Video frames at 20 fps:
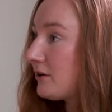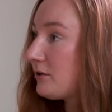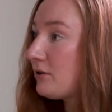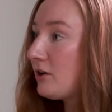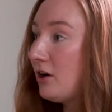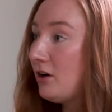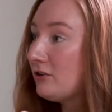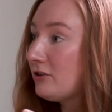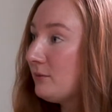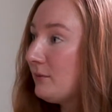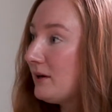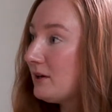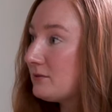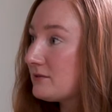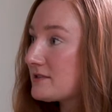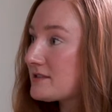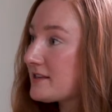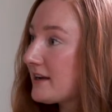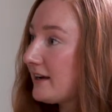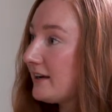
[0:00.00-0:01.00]
Call them out
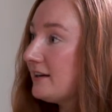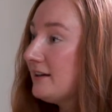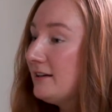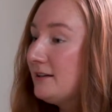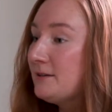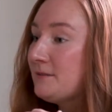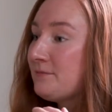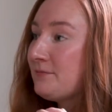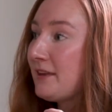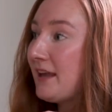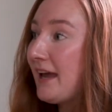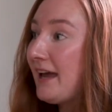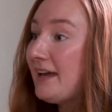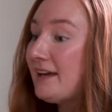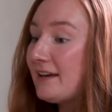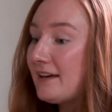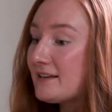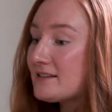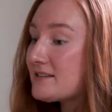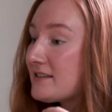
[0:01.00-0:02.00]
and say, hey,
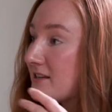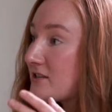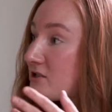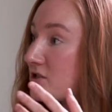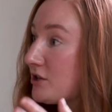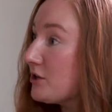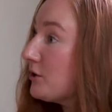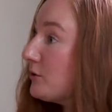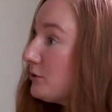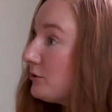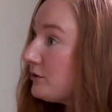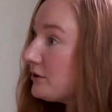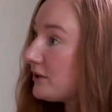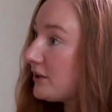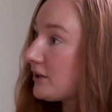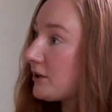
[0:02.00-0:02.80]
is this you?